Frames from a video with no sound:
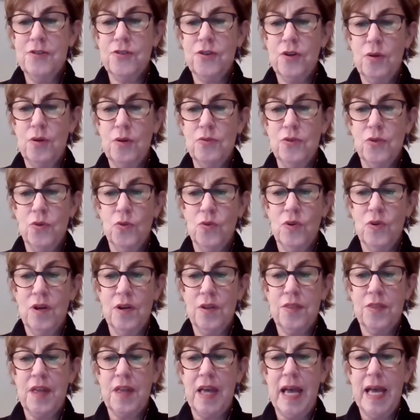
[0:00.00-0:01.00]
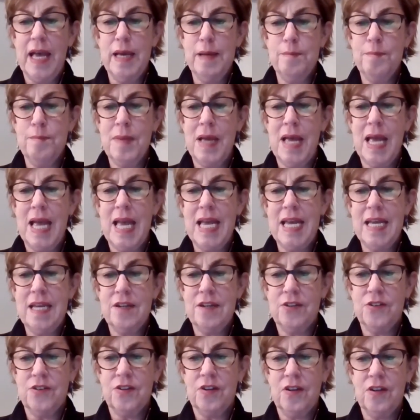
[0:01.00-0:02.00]
Metro North
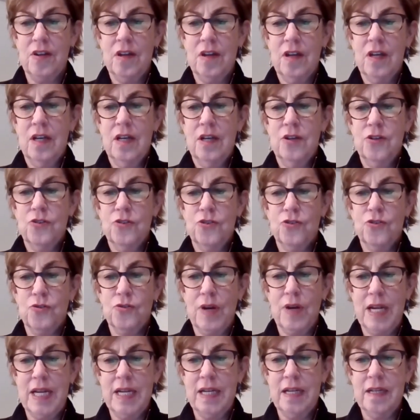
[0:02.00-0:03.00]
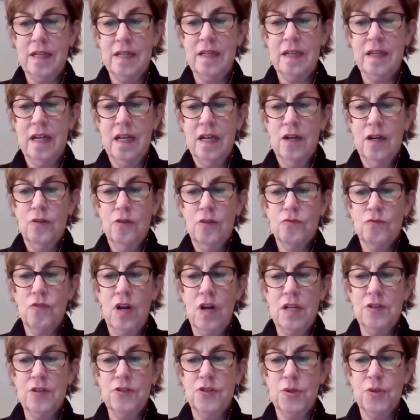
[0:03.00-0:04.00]
M8 train yeah.
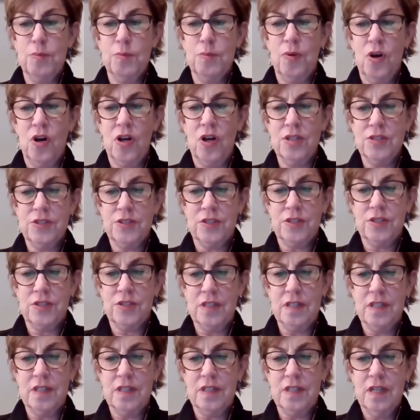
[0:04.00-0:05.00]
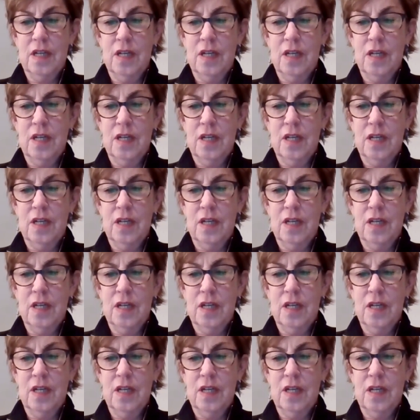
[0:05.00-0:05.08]
run to Boston?